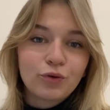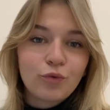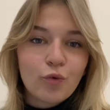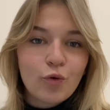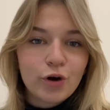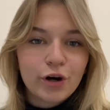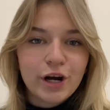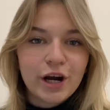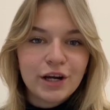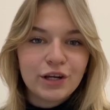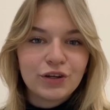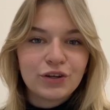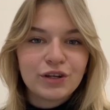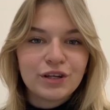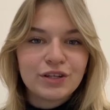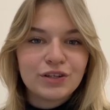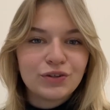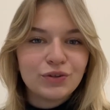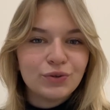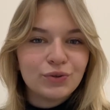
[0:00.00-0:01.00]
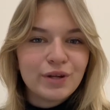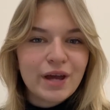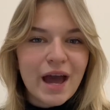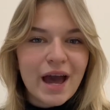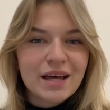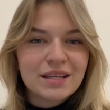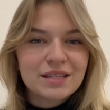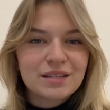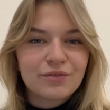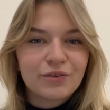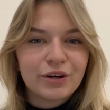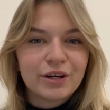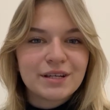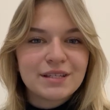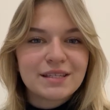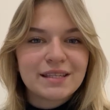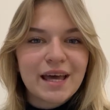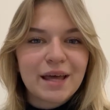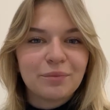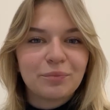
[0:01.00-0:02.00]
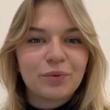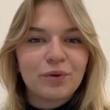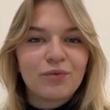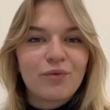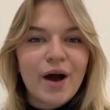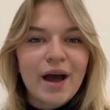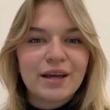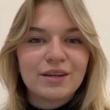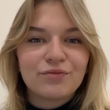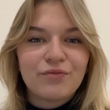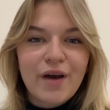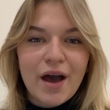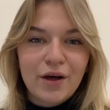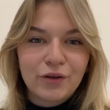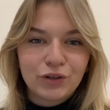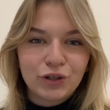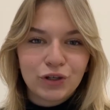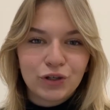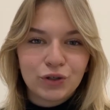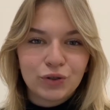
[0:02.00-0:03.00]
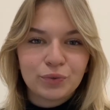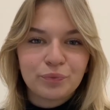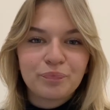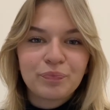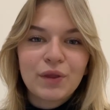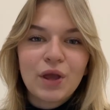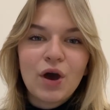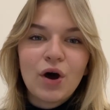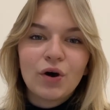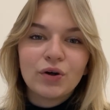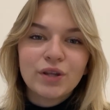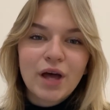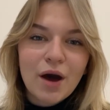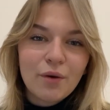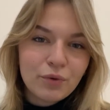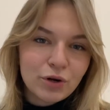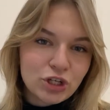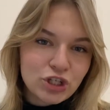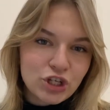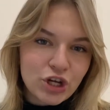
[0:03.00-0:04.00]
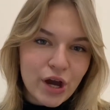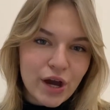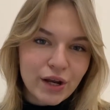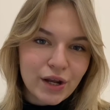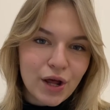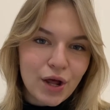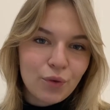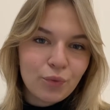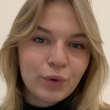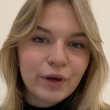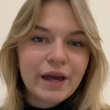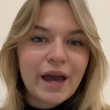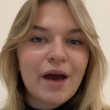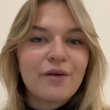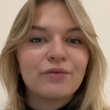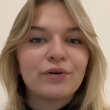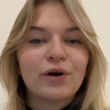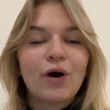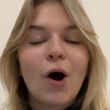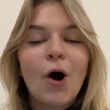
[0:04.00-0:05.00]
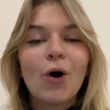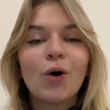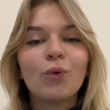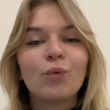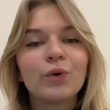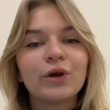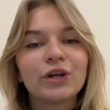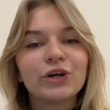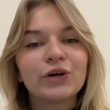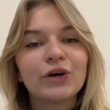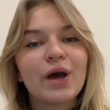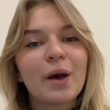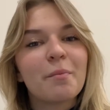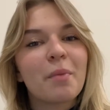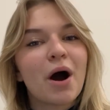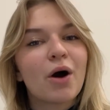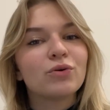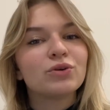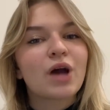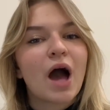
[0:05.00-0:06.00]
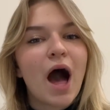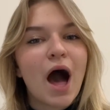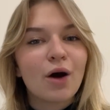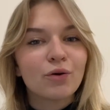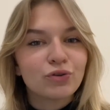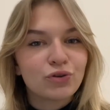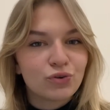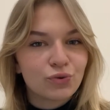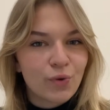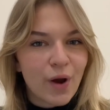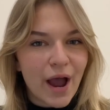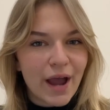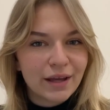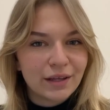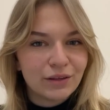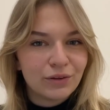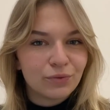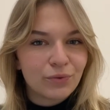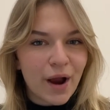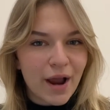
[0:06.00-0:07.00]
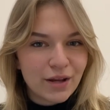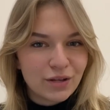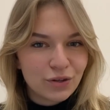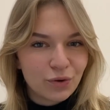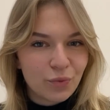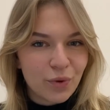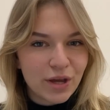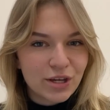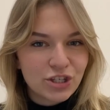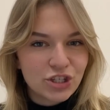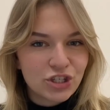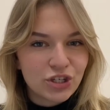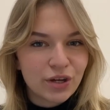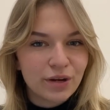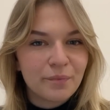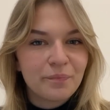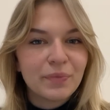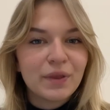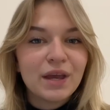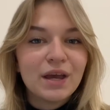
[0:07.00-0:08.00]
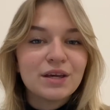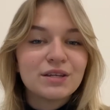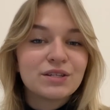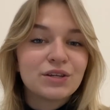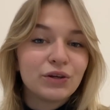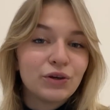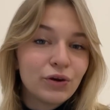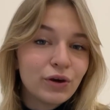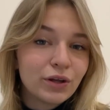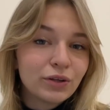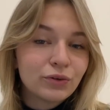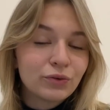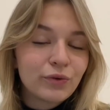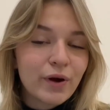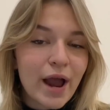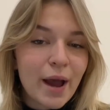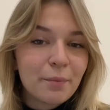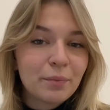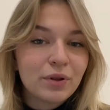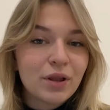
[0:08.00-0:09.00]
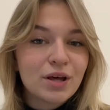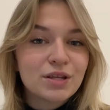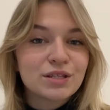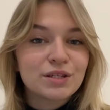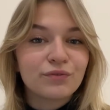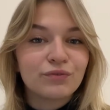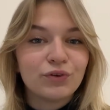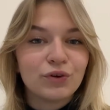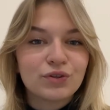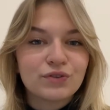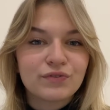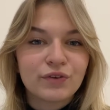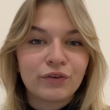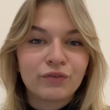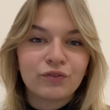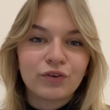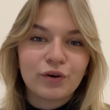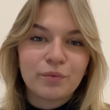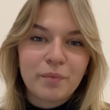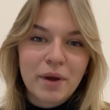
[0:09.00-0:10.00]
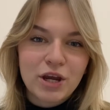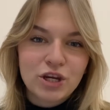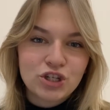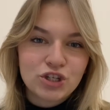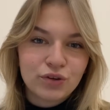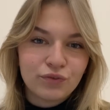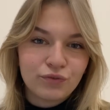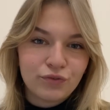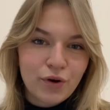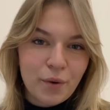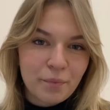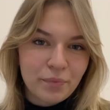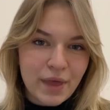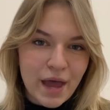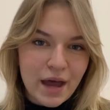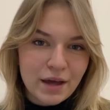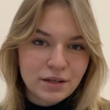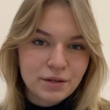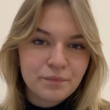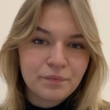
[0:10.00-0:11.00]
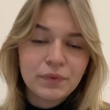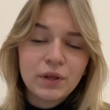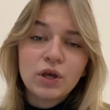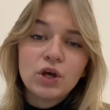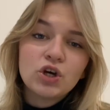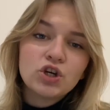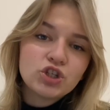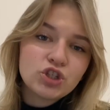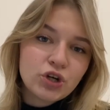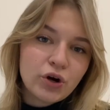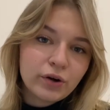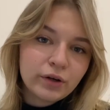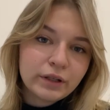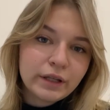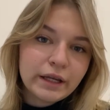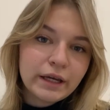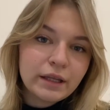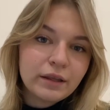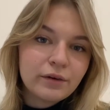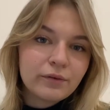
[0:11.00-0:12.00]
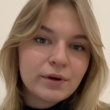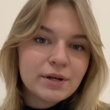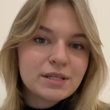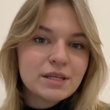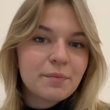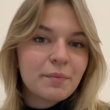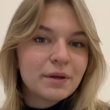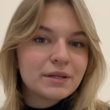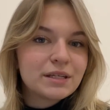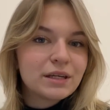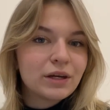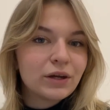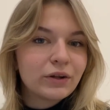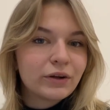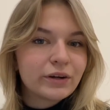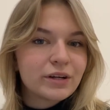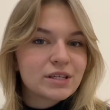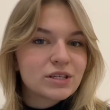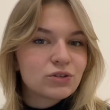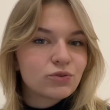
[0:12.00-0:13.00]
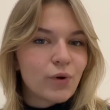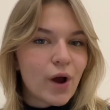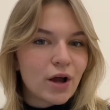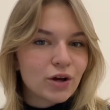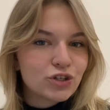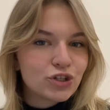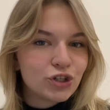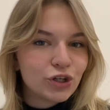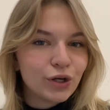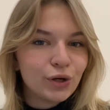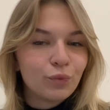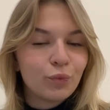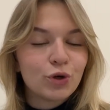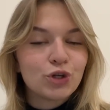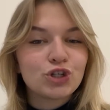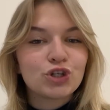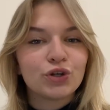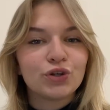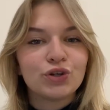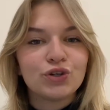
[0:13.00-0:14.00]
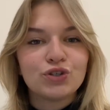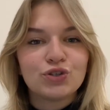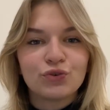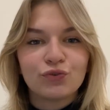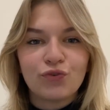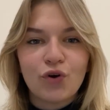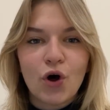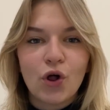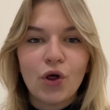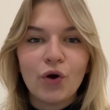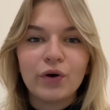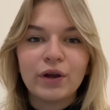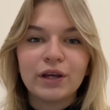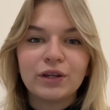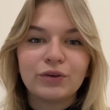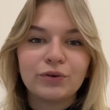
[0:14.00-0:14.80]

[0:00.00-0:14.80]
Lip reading: on Quora, you need good answers that provide value. On our channel, we have a whole video about how to write the right question, so you can grab lots of useful information from that. Shortly, there is a particular structure which you need to follow